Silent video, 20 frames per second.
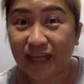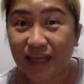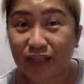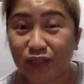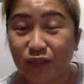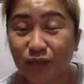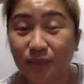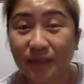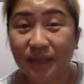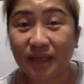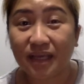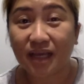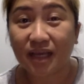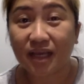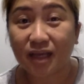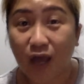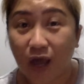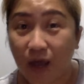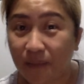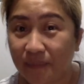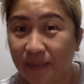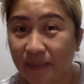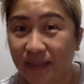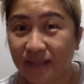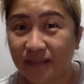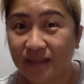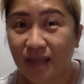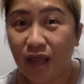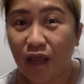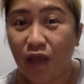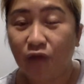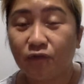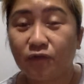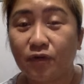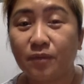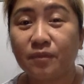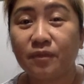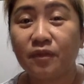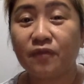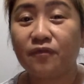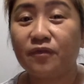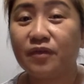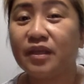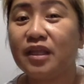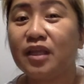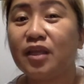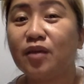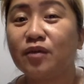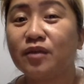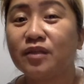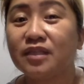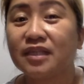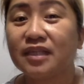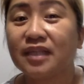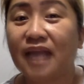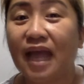to make a comment from the videos that